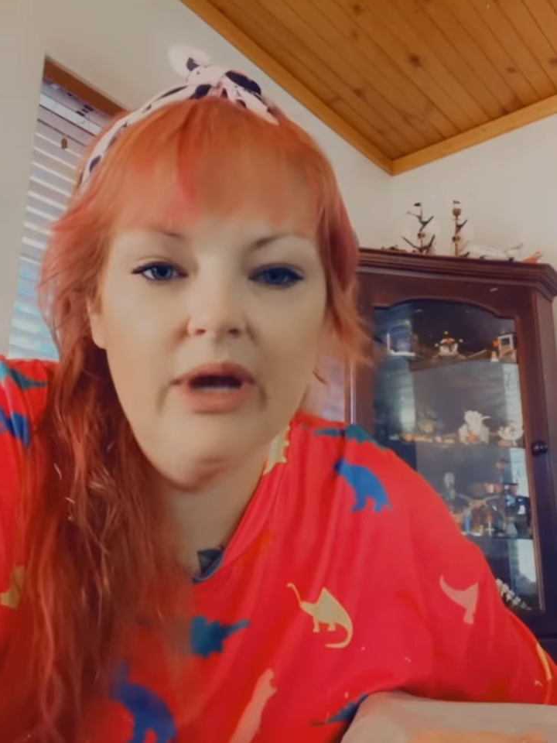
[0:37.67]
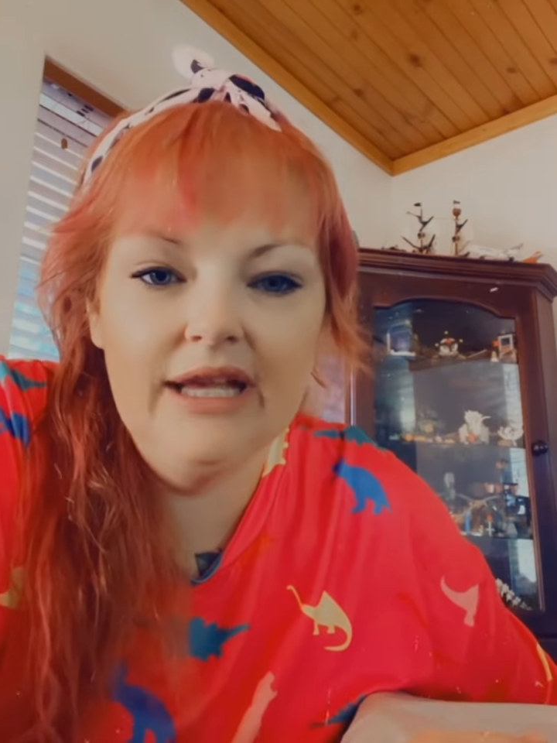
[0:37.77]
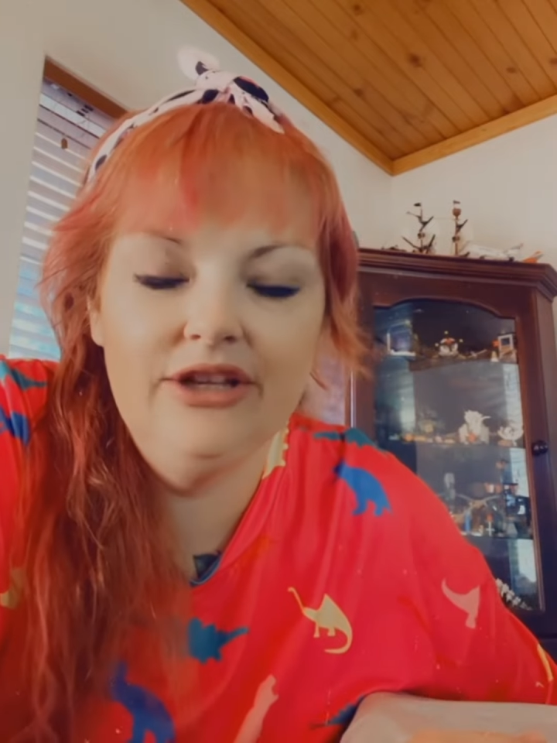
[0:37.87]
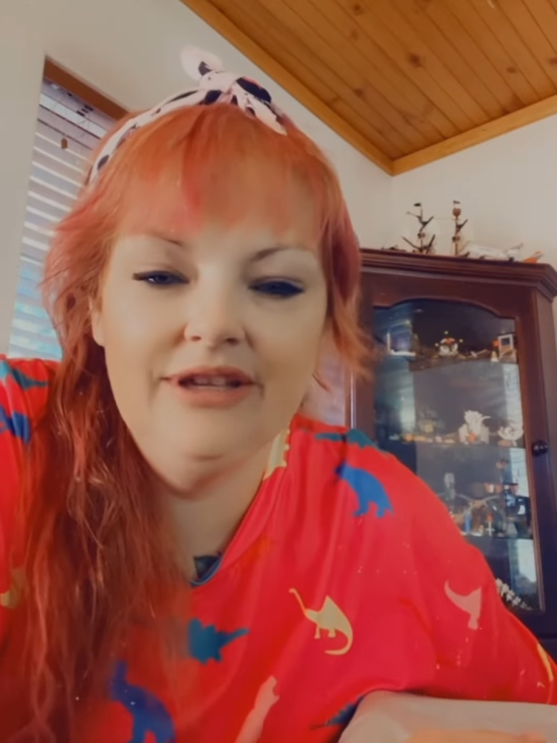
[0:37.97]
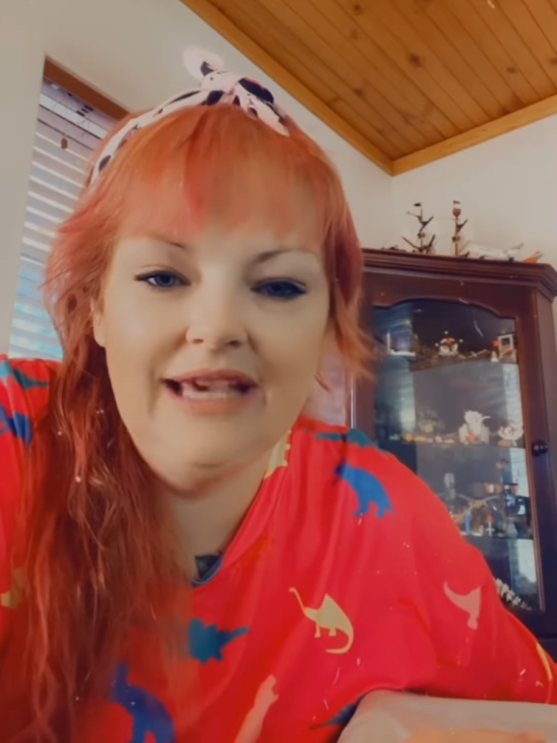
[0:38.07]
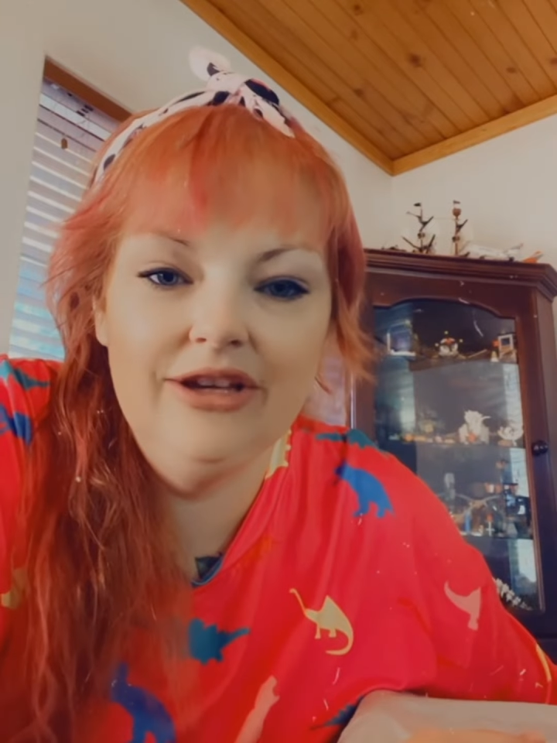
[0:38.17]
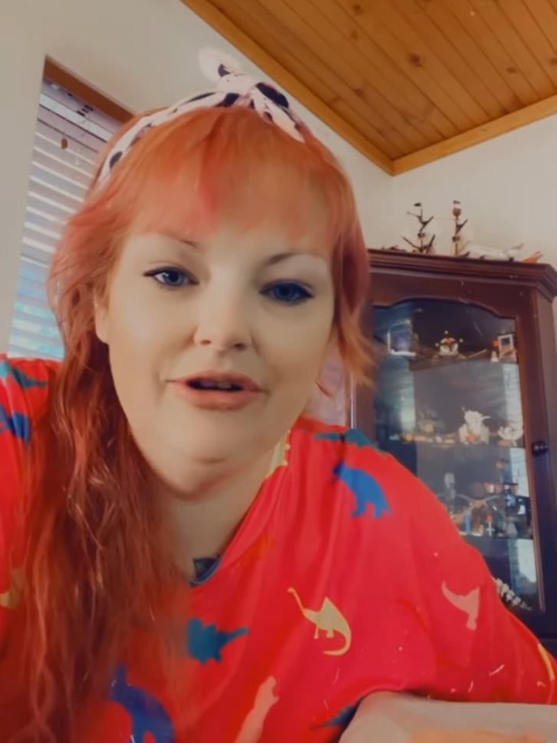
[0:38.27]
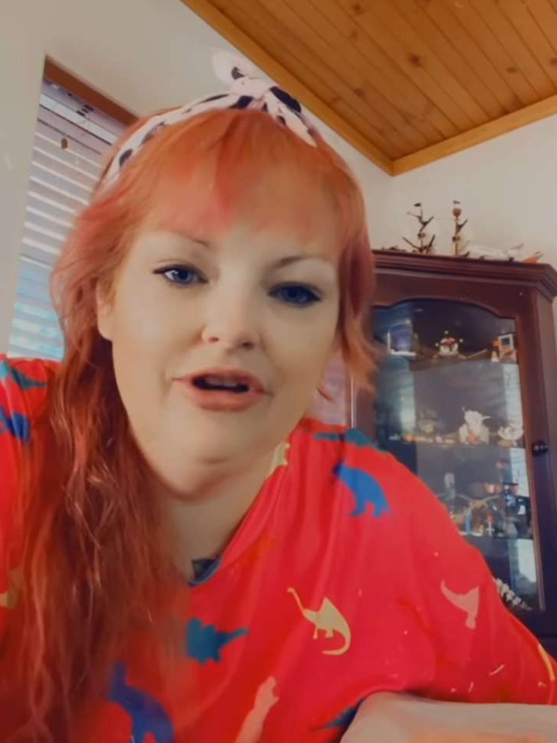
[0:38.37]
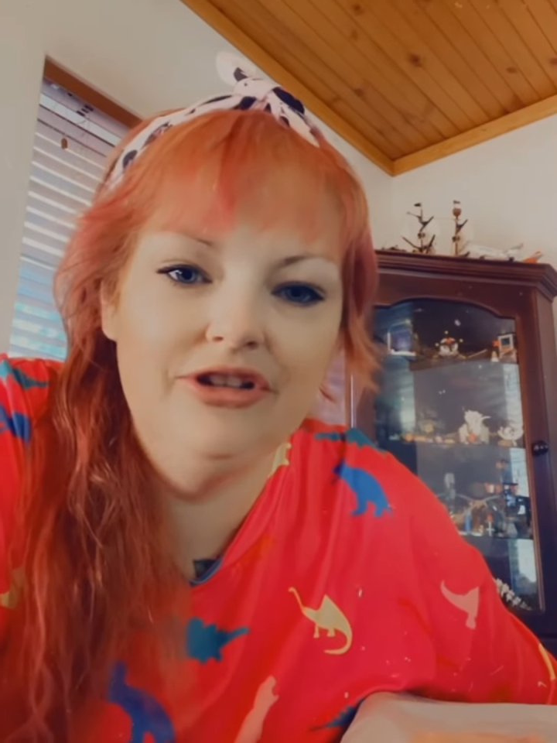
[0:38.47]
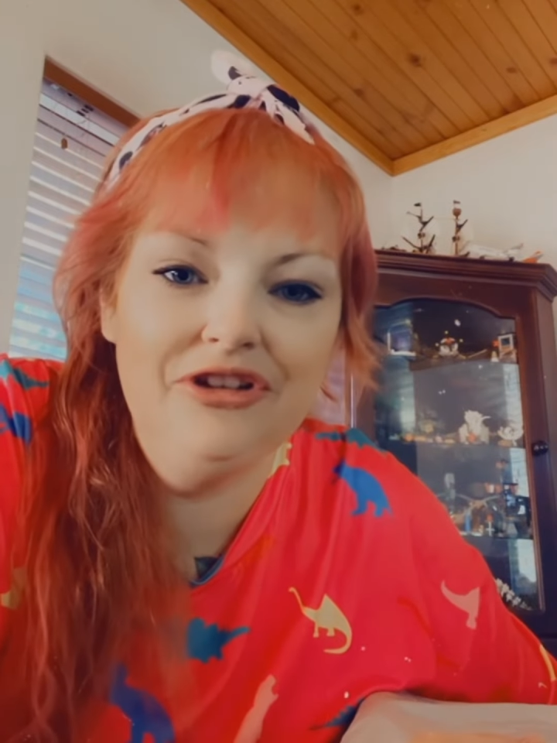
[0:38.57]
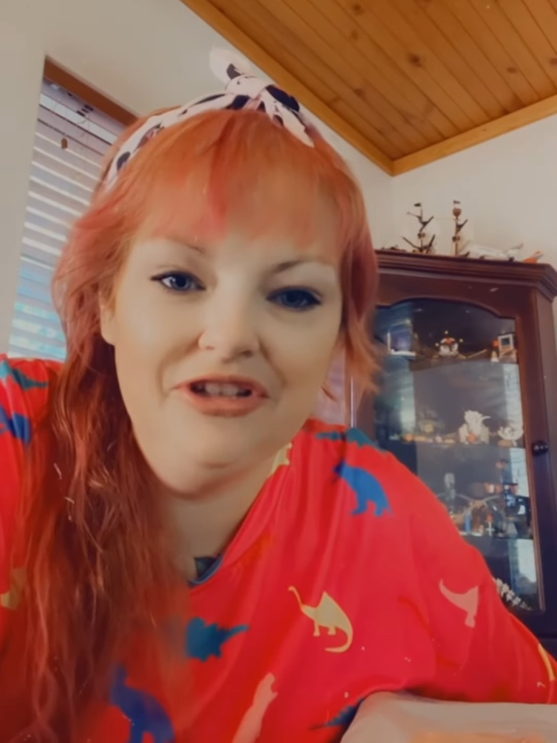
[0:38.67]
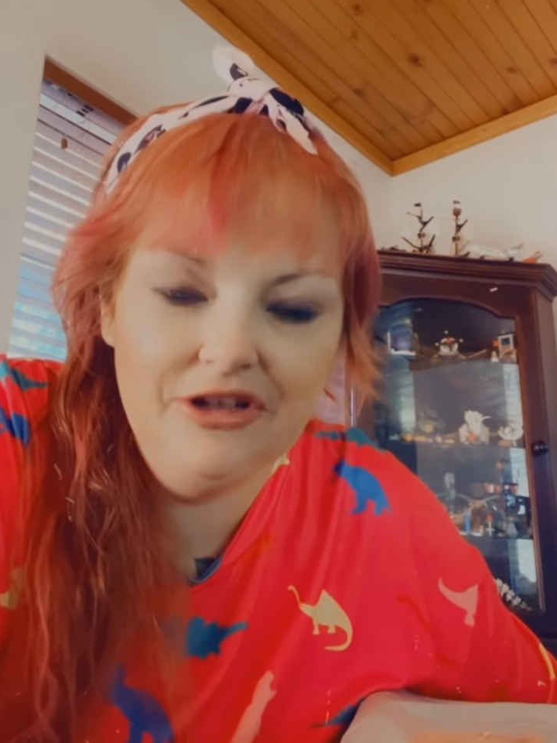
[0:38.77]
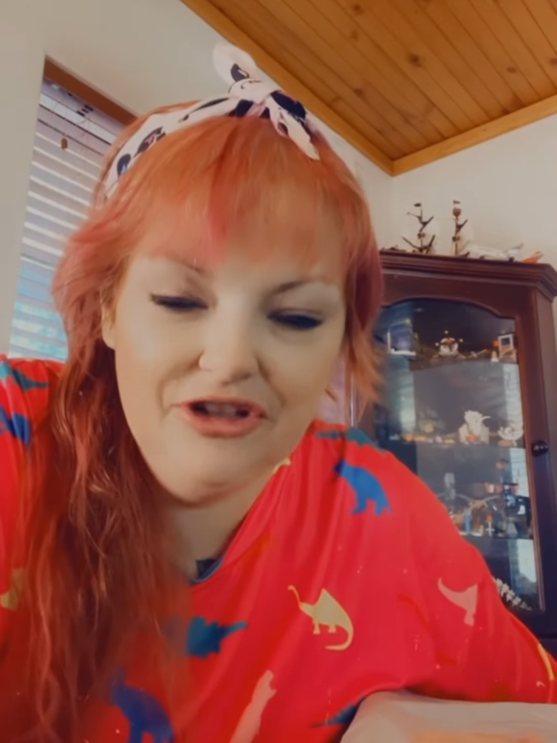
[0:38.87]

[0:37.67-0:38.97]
where you get your own un-